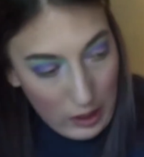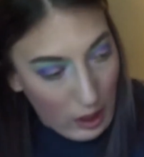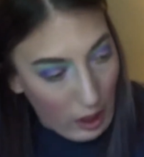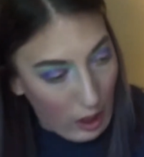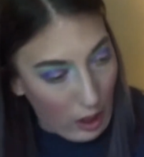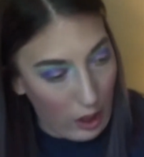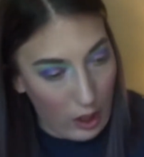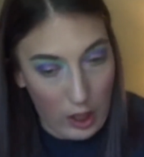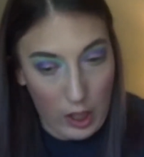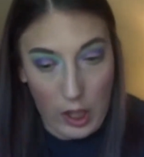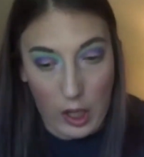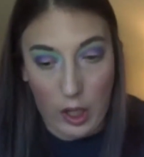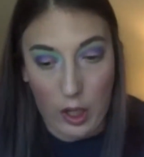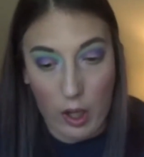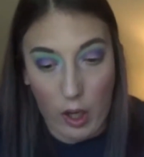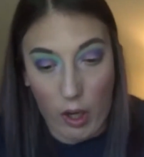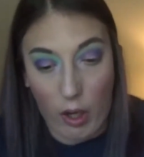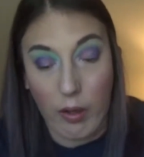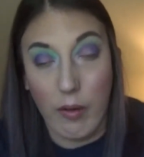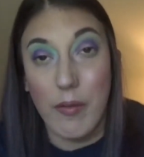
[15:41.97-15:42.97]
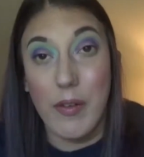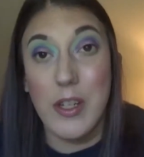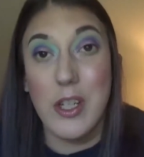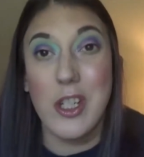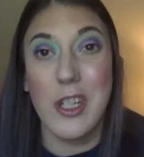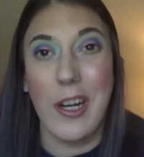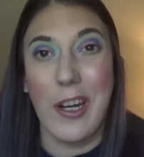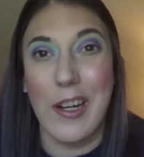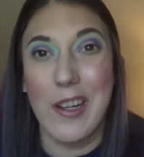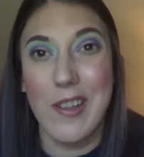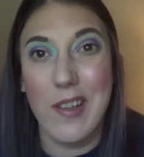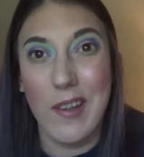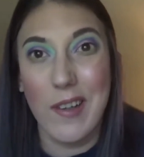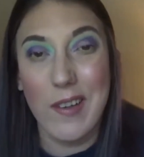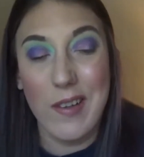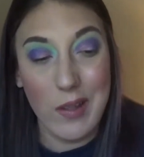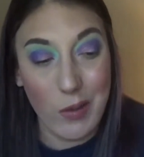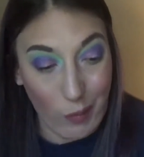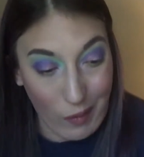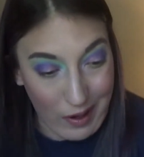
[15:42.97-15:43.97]
are all of the shades
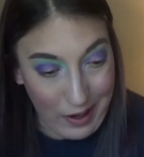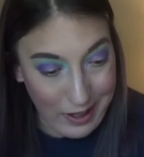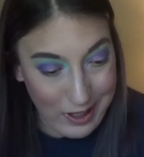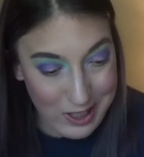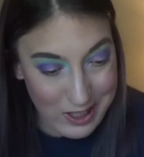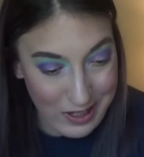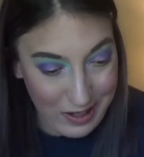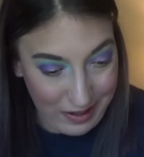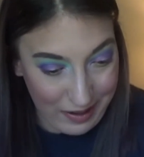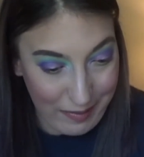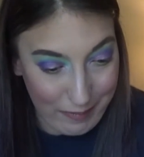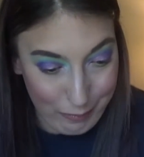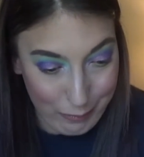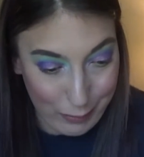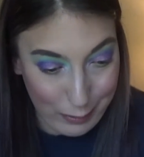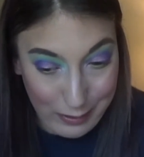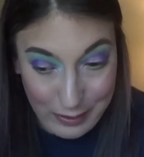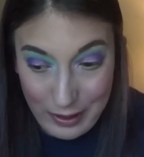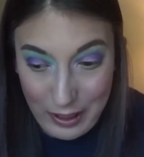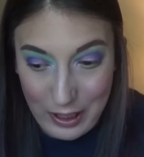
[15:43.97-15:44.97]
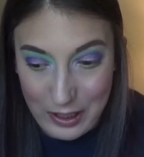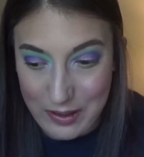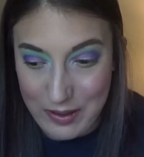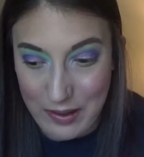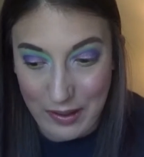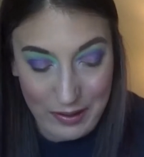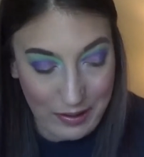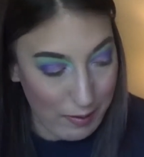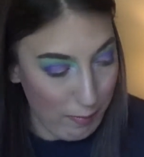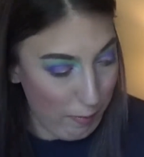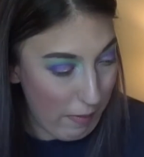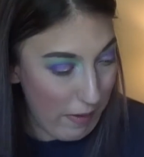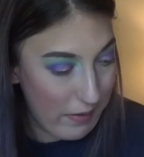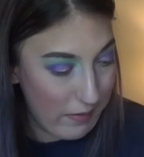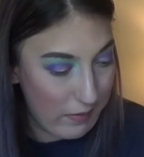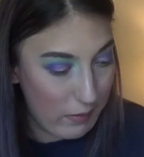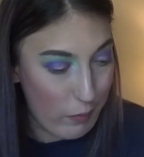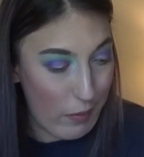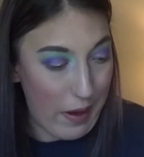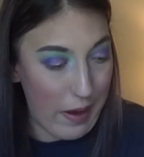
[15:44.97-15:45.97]
swatched, and I'm really excited about
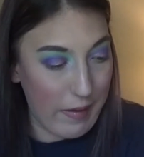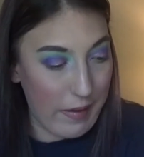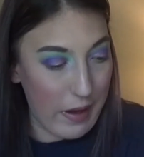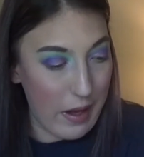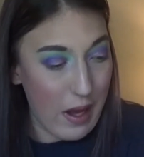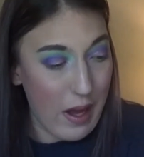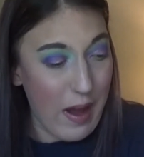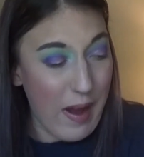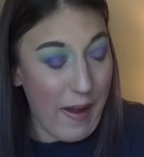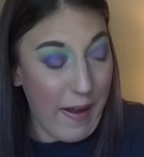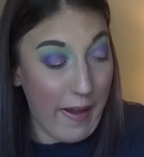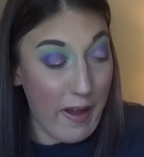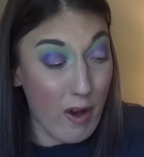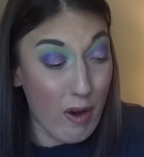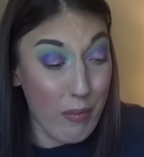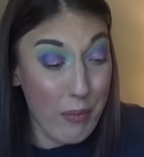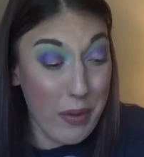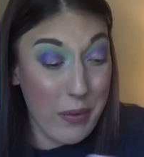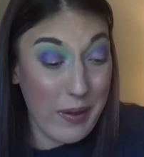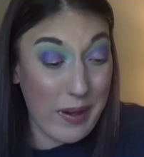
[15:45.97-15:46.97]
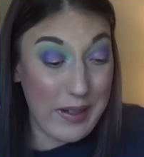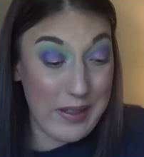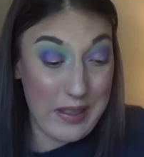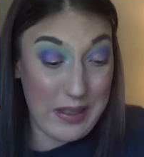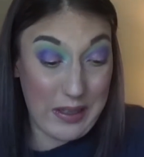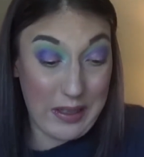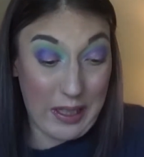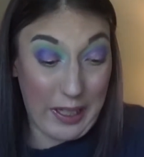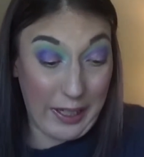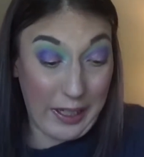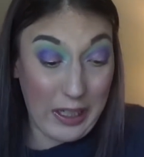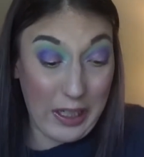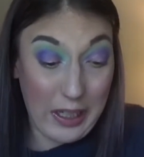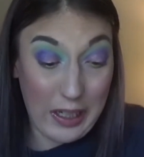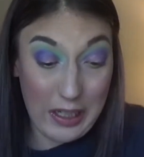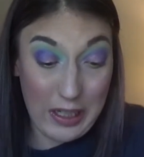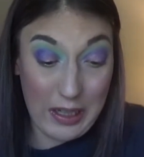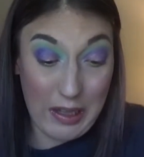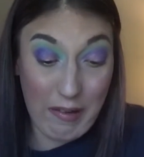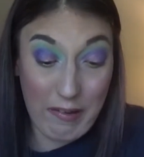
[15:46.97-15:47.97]
this palette. I hope you guys like
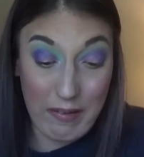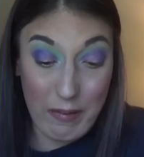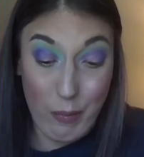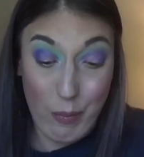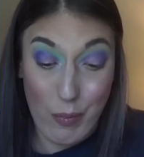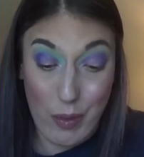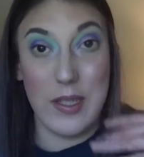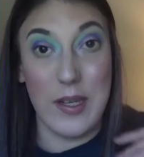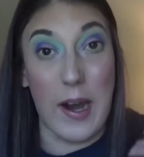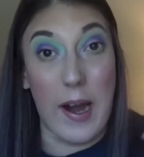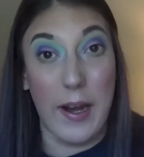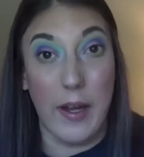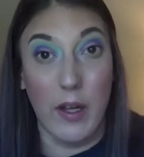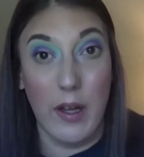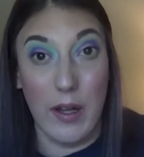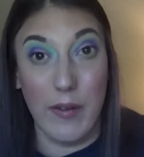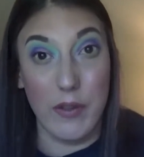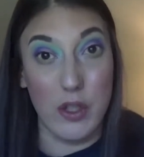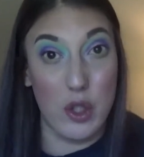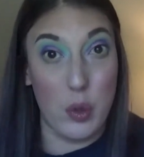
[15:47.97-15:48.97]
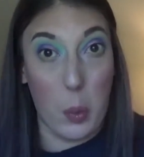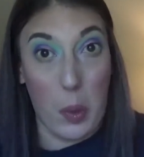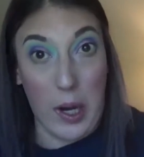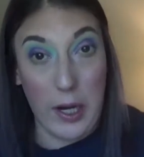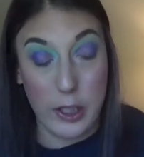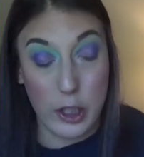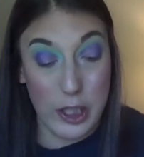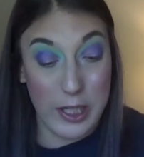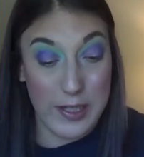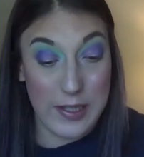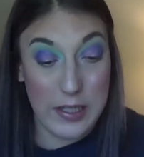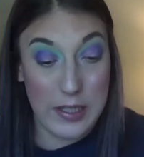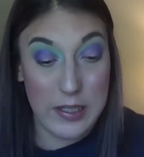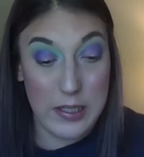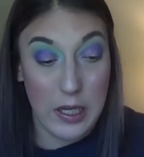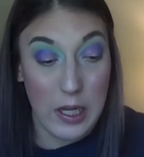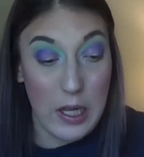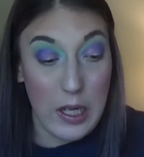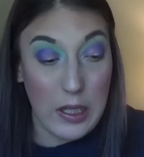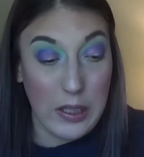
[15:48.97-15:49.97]
this style of
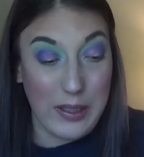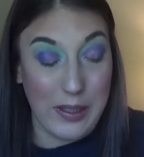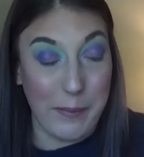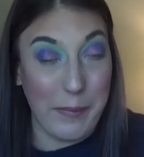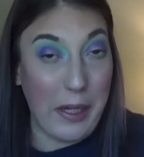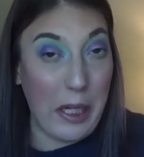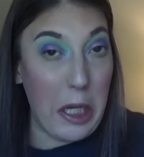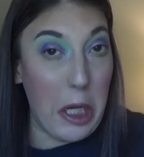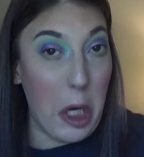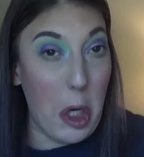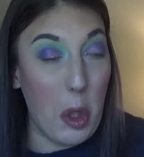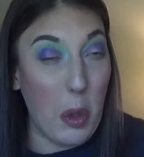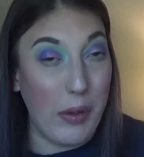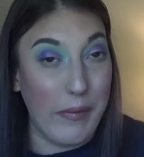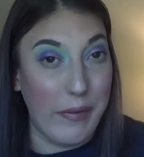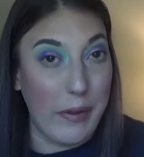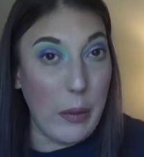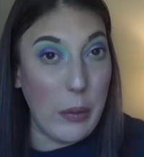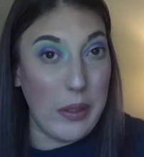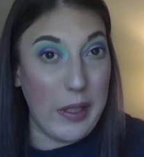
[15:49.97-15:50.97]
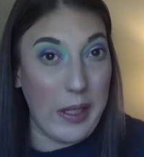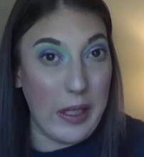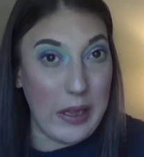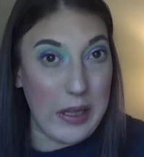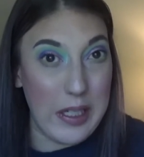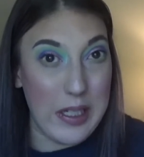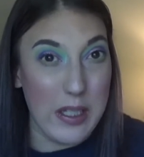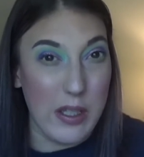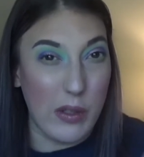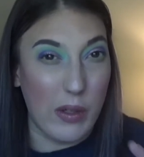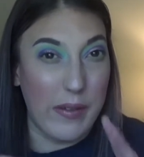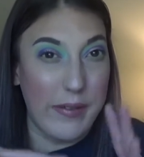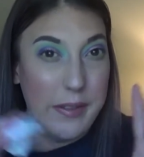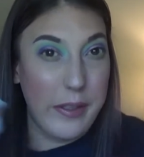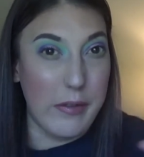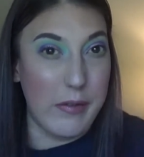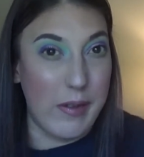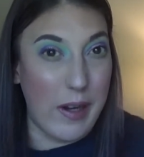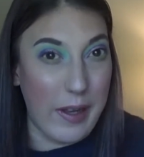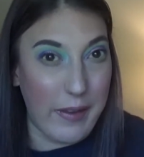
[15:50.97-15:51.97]
swatches. Let me know if you like this or if
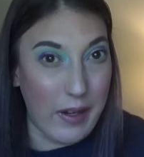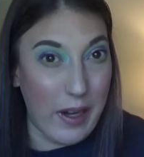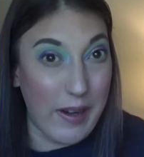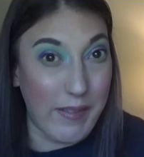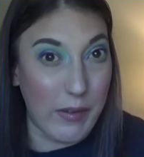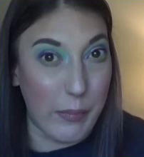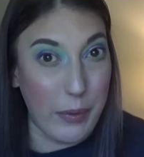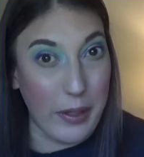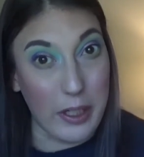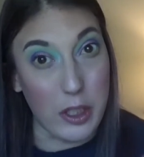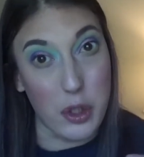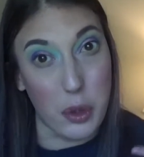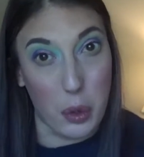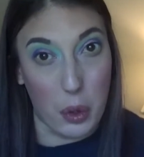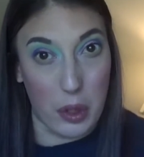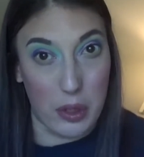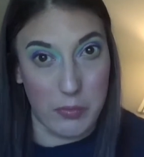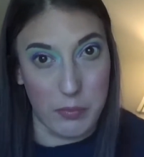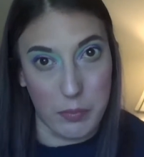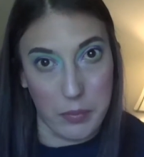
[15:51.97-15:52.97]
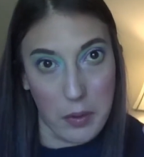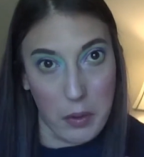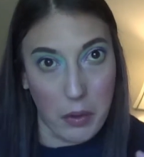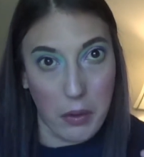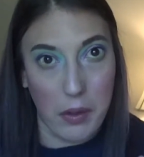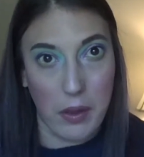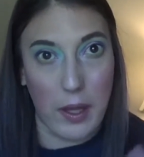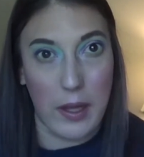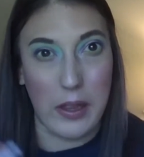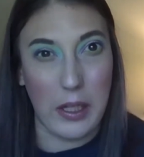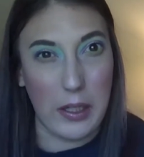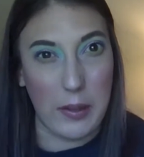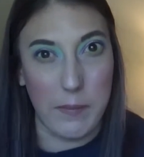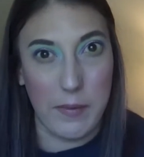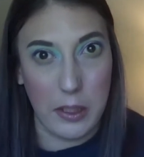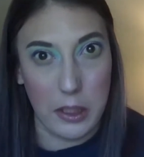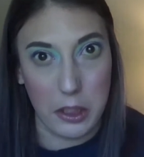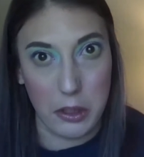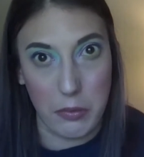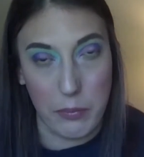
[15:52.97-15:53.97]
you'd rather have a picture or both. I think I'm
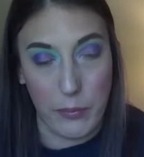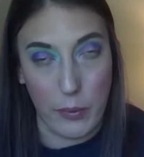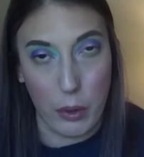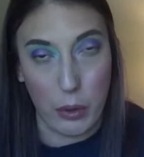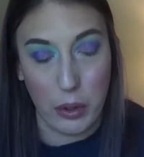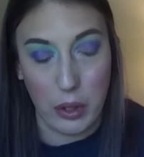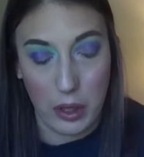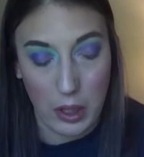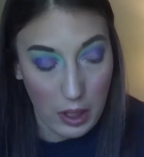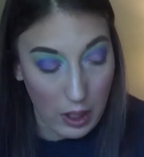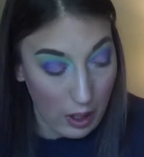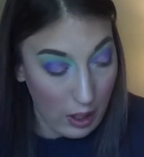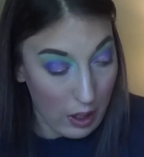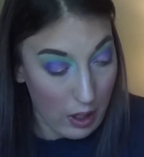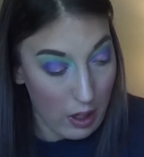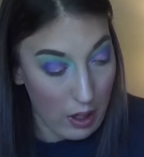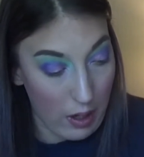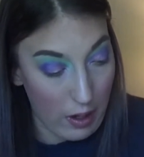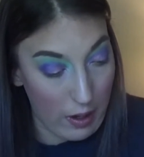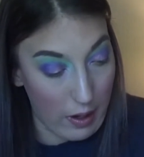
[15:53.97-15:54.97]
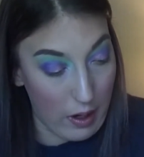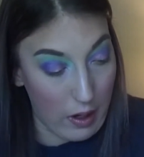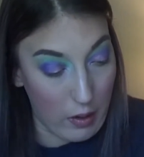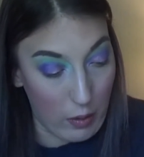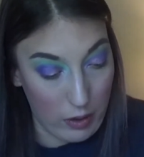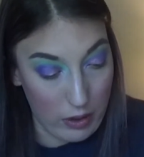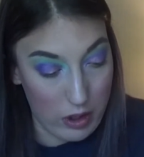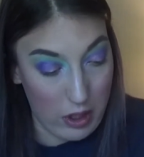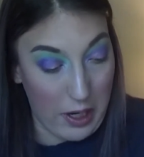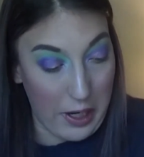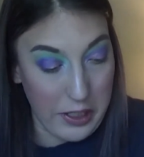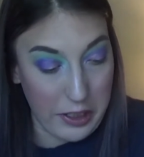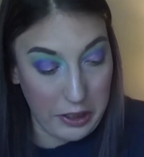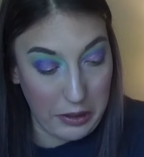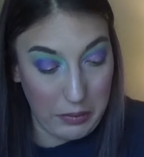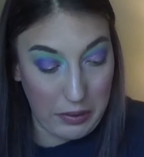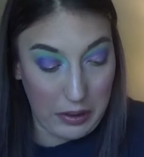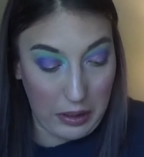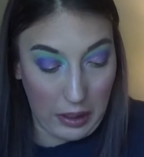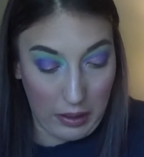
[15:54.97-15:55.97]
going to do both, or try
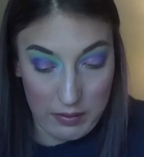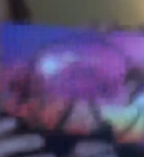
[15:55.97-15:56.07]
to at least. I